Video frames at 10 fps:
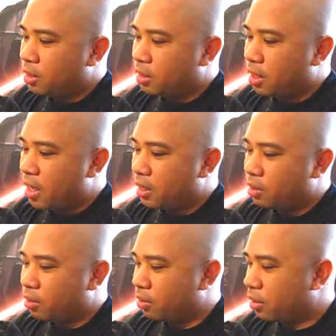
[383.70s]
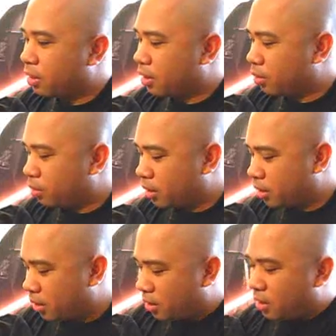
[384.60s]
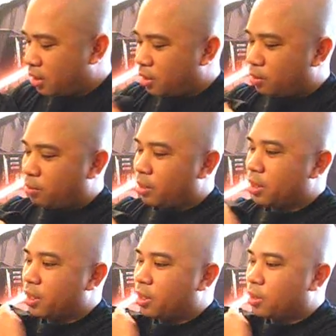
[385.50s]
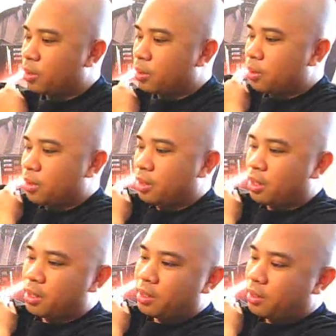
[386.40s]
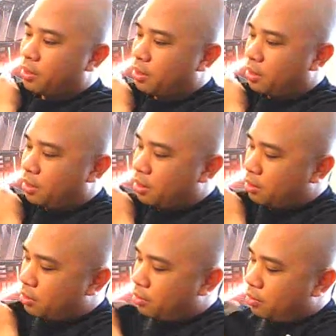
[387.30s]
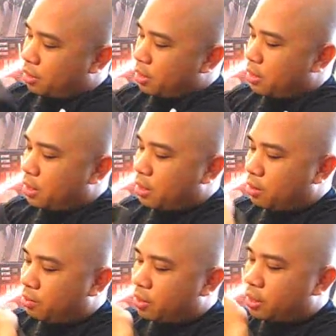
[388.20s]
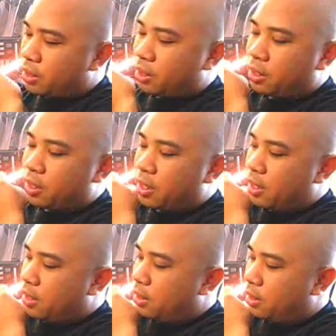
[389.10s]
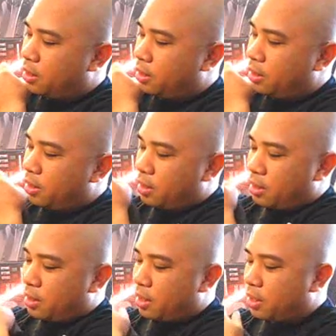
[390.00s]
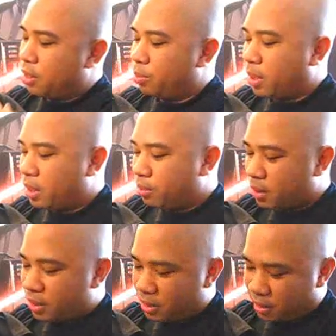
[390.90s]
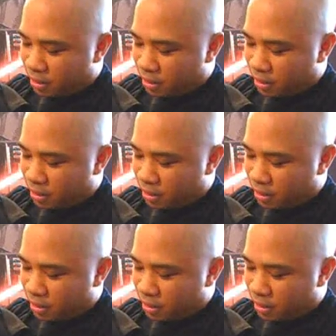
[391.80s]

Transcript: So that's really, really, really cool. I don't know if you can see that. Hopefully you can see that. Thank you, baby.